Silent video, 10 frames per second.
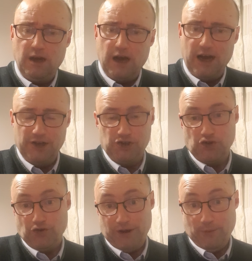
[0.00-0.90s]
and
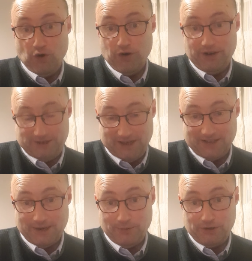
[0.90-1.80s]
Sunday mornings. That's
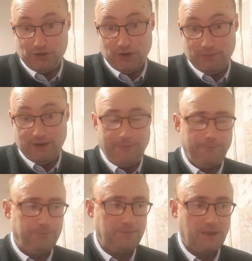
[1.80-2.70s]
how it's going to be.
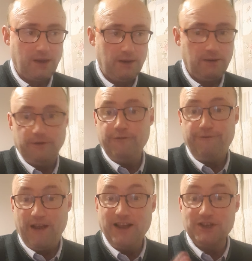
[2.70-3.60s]

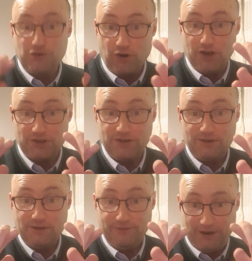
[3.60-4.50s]
Fingers crossed.
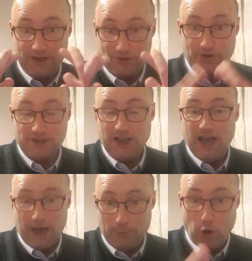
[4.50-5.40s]
Fingers crossed.
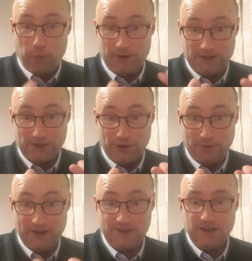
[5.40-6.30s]
I'm hoping to do
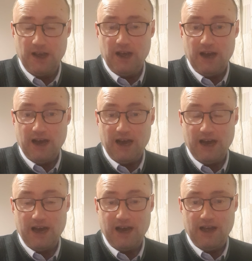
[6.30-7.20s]
this,
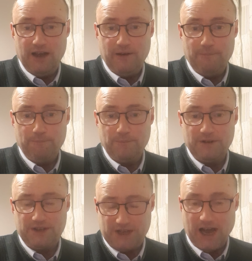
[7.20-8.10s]
uh,
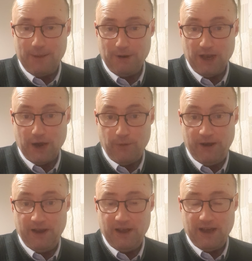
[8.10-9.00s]
time
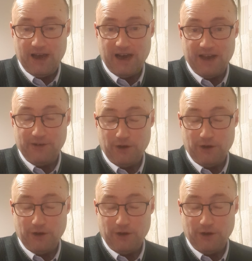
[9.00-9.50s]
allowing and,